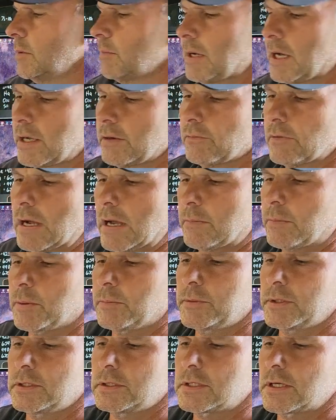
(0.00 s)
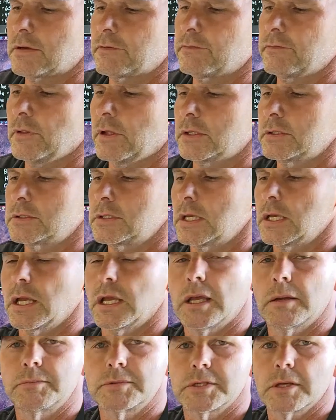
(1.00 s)
I wrap them in Teflon
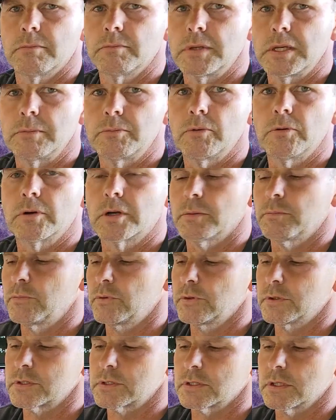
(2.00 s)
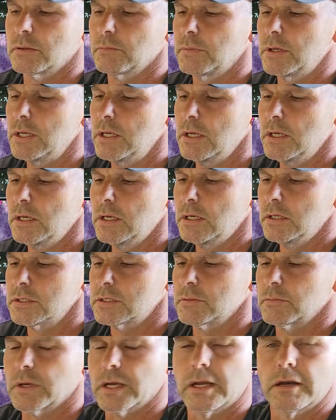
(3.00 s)
tape. Some people can put some
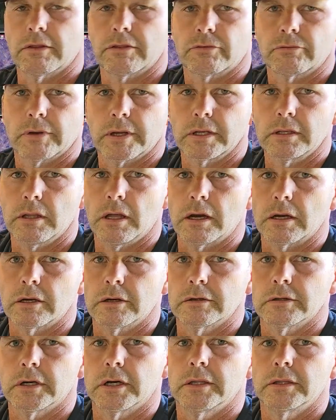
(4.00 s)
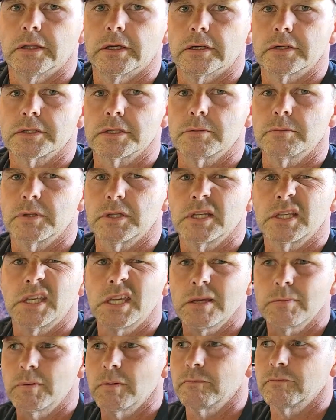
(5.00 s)
kind of thread locker on there, something to
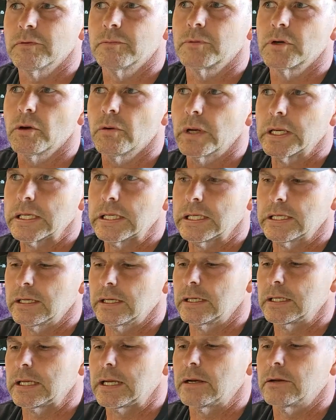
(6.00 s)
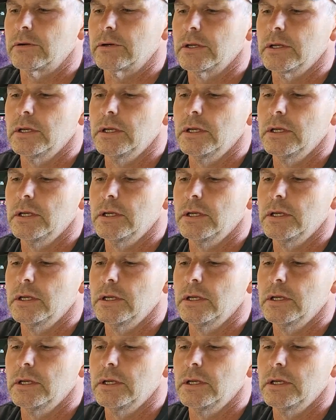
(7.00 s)
keep them from going in and out,